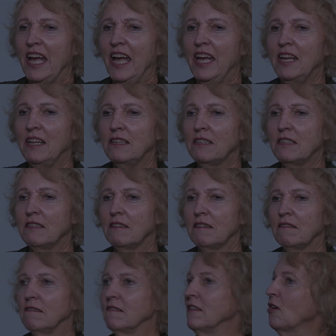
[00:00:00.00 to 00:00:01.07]
And
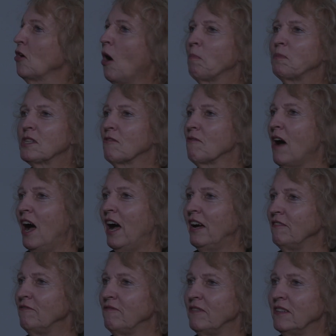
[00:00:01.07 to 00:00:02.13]
the cops
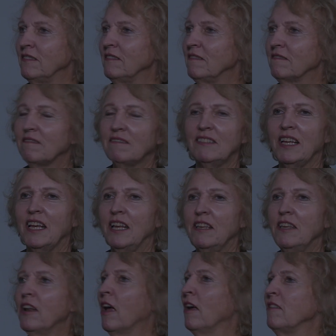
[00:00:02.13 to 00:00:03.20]
arrive, and and
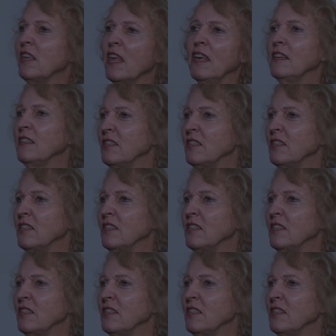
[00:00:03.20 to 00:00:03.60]
you know they're